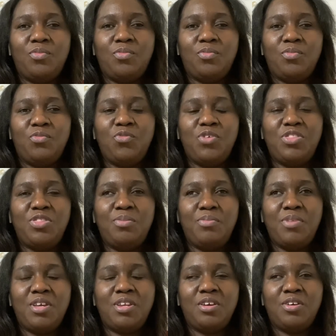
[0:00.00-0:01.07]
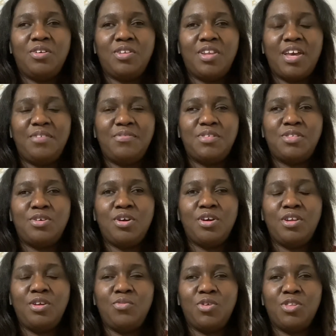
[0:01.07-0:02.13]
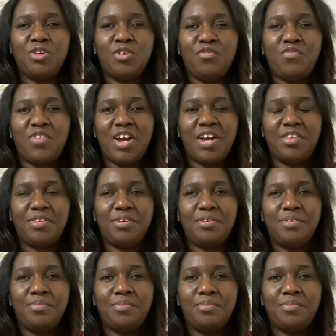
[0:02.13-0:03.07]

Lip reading: with the men in her life, starting with her father.